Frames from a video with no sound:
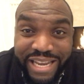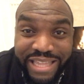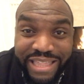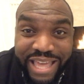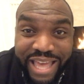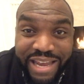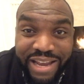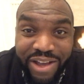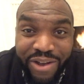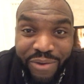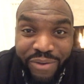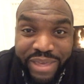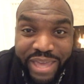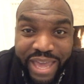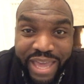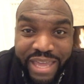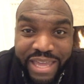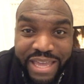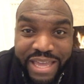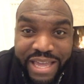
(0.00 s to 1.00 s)
that,
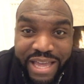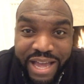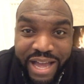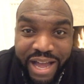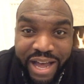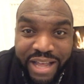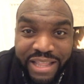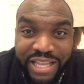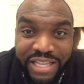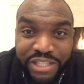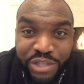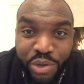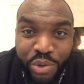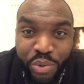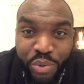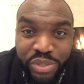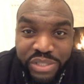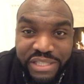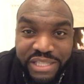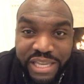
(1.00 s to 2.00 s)
okay. That's
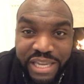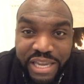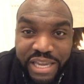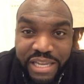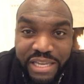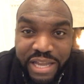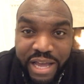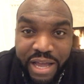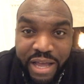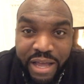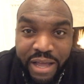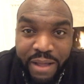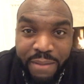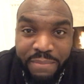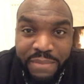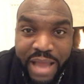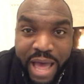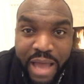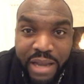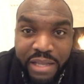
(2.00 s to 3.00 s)
cool. Seed
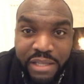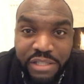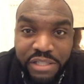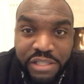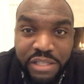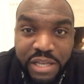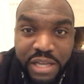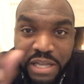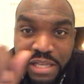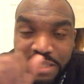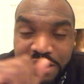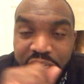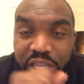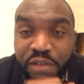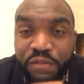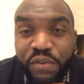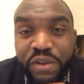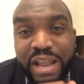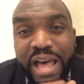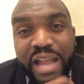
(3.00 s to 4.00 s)
knowledge,
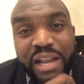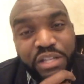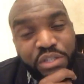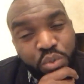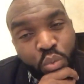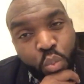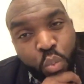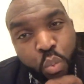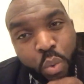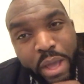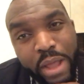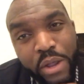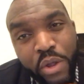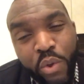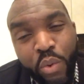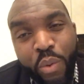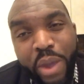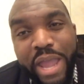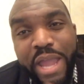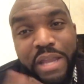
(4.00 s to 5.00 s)
seed for knowledge. What
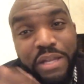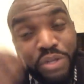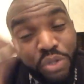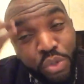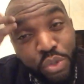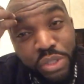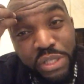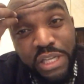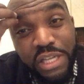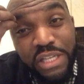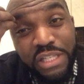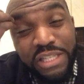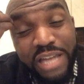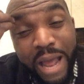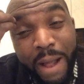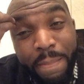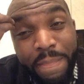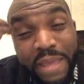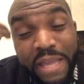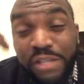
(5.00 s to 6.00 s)
grade do you teach?
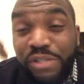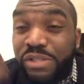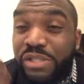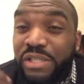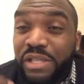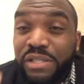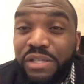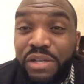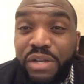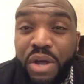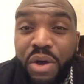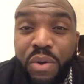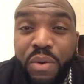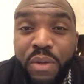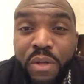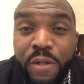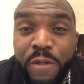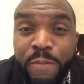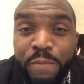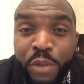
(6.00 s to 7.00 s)
I'm interested to know
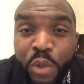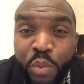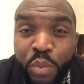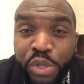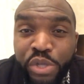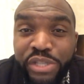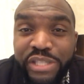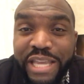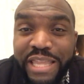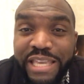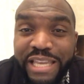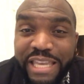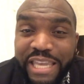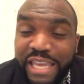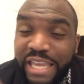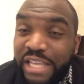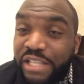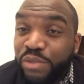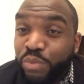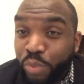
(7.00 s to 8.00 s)
when you say the
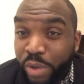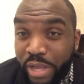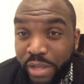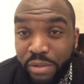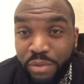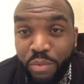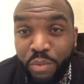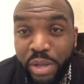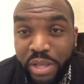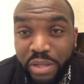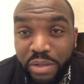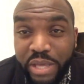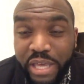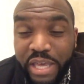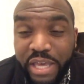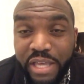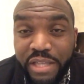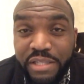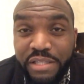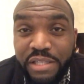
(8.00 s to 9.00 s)
kids, what
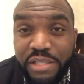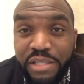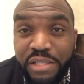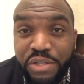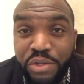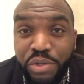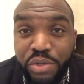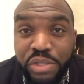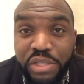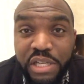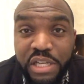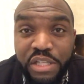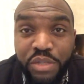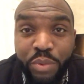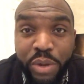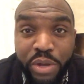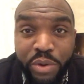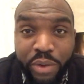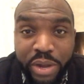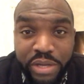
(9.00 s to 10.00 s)
kids do you teach?
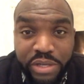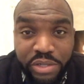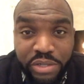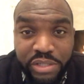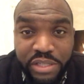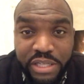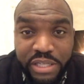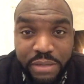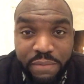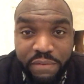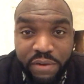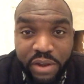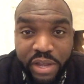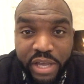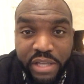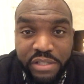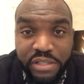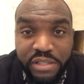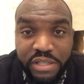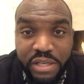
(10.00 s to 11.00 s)
What grade do you teach? I'm very
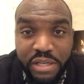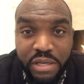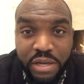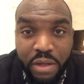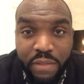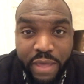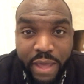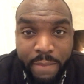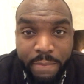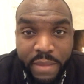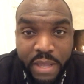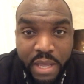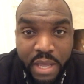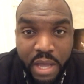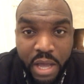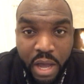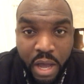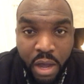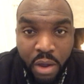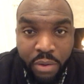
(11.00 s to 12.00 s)
interested to know that,
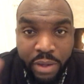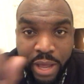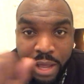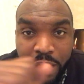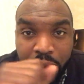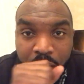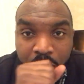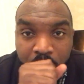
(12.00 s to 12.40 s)
okay.